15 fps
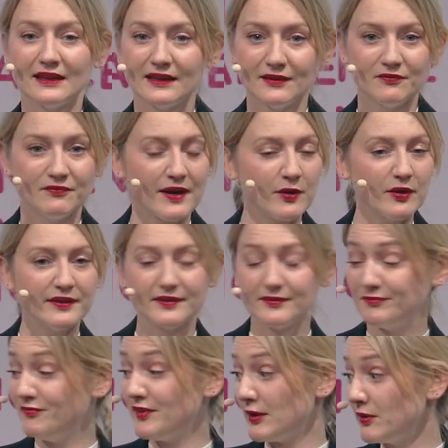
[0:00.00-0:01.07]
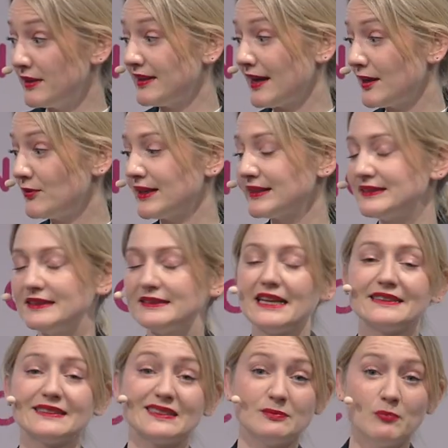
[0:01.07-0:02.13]
very, very directed
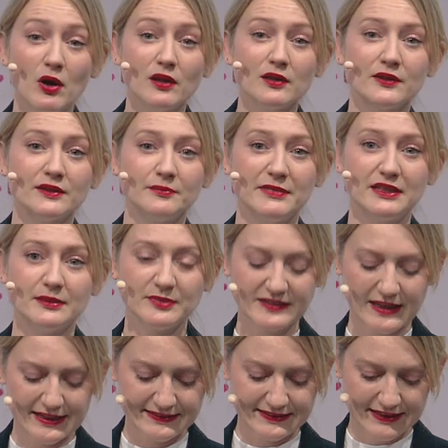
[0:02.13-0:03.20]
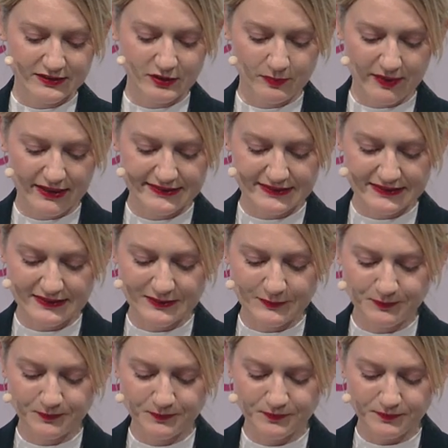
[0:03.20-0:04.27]
at smaller and medium-sized enterprises.
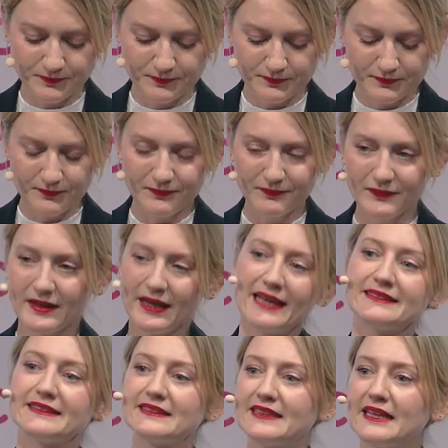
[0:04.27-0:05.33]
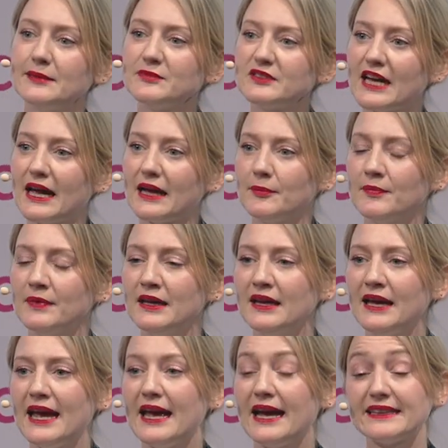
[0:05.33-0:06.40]
At the same time,
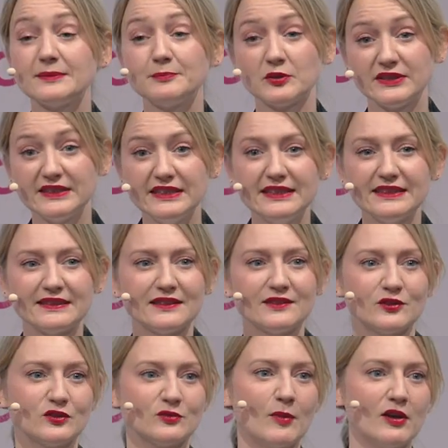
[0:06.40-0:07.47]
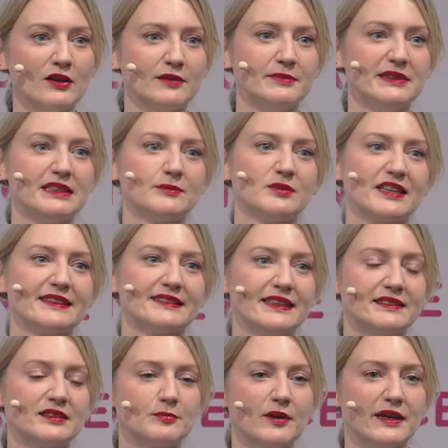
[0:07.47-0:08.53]
expertise in those small and medium-sized
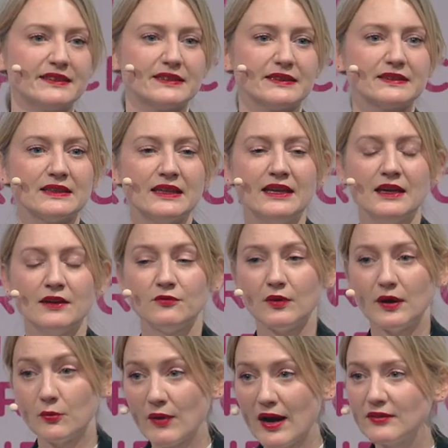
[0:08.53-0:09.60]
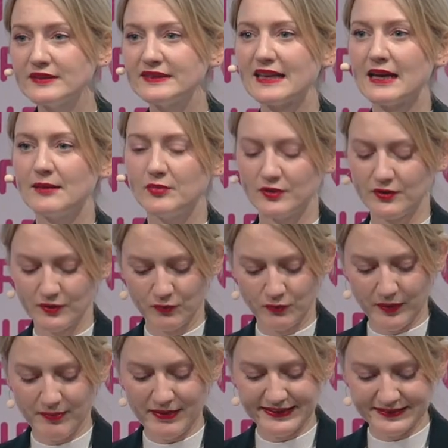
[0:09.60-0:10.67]
enterprises around cyber
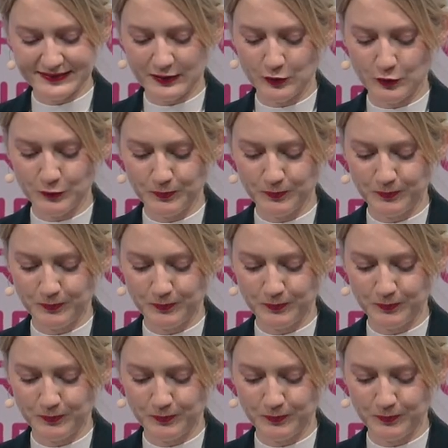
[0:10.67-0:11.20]
remains low.